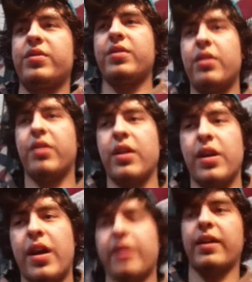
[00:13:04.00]
look
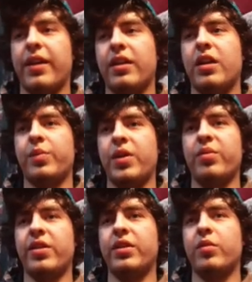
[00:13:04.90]
at, like, a lot of
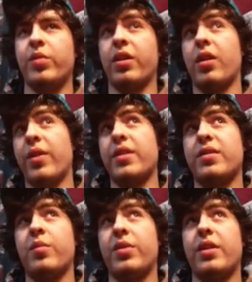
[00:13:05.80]
people out there and be like, oh, that's
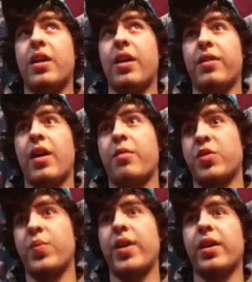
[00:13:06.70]
somebody that I
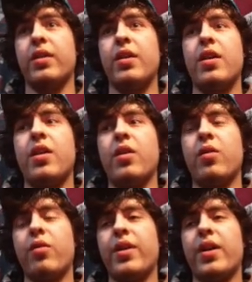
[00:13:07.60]
respect,
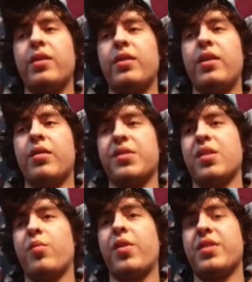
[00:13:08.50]
or that, in
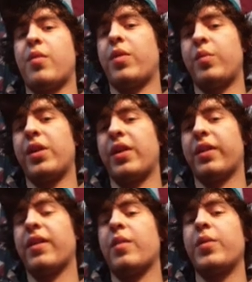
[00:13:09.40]
some ways I want to be
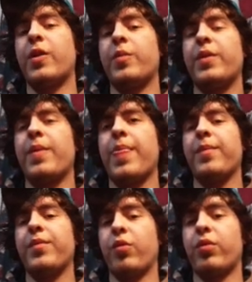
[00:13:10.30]
like them, you know what I mean?
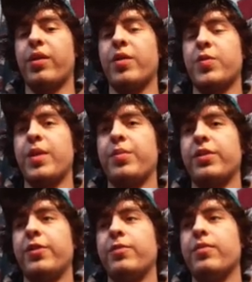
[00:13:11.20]
You're one of those people,
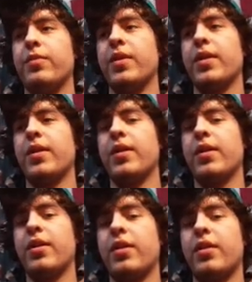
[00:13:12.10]
dude.
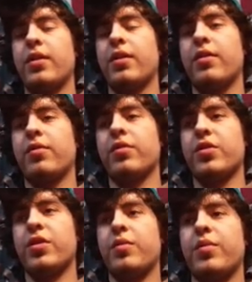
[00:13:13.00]
Real
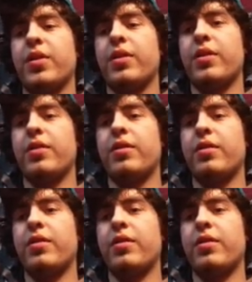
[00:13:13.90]
shit. But,